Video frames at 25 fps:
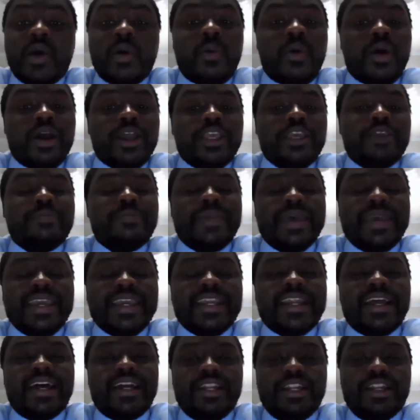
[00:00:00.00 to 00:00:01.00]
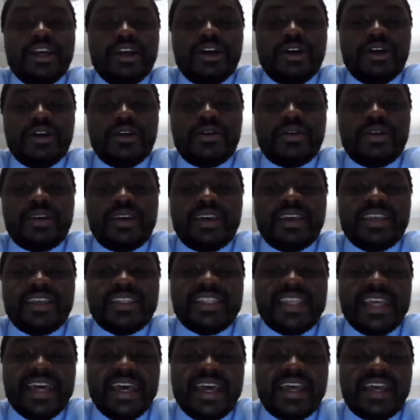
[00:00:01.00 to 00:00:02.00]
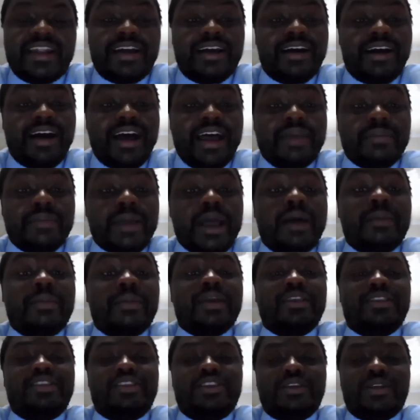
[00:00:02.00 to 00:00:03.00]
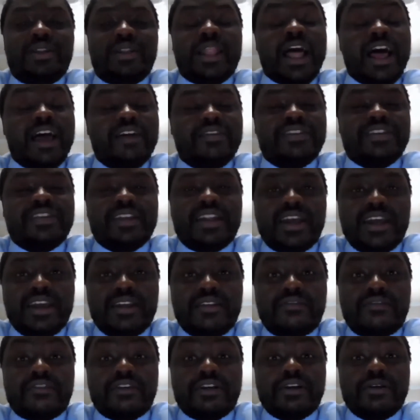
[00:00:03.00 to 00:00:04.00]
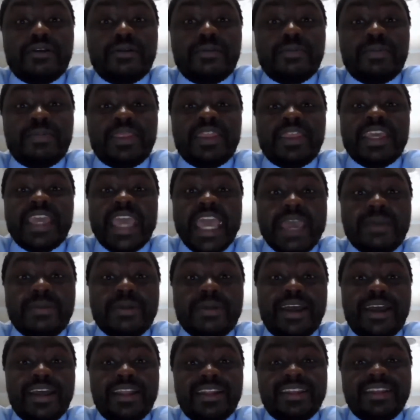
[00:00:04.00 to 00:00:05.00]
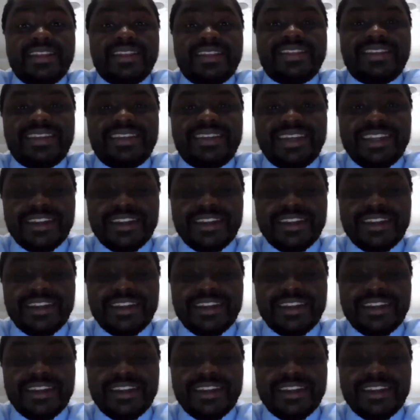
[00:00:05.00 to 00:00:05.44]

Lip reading: What you may not know is that I am coming to you live tonight from the Cayman Islands.